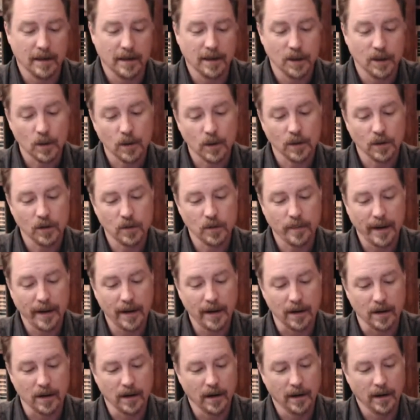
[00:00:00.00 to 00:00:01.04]
You can do
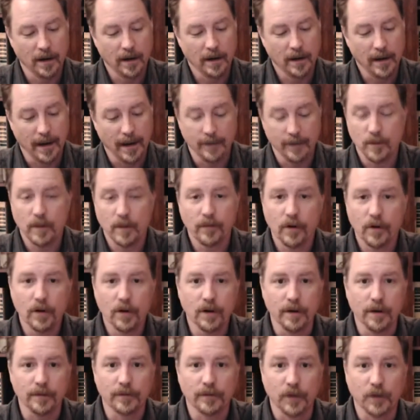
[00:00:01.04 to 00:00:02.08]
better. Have you ever heard
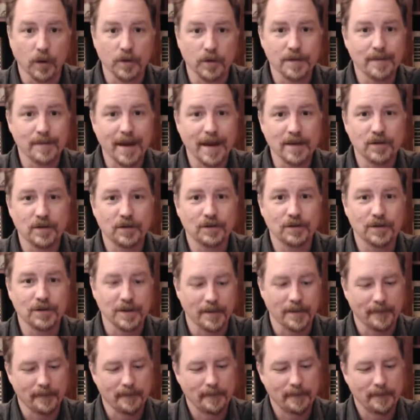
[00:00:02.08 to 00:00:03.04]
of Toastmasters?